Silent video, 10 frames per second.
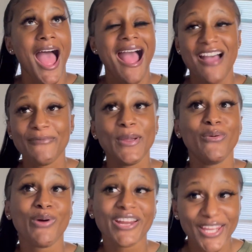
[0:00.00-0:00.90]
I've
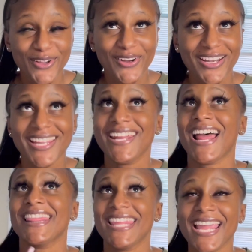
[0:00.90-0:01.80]
been working on it and
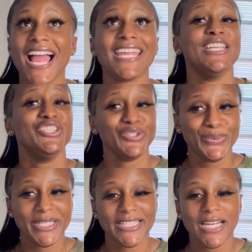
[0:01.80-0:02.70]
I think I can do
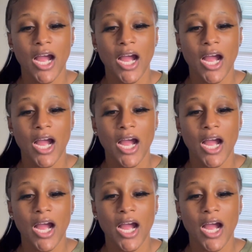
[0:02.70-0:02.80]
it.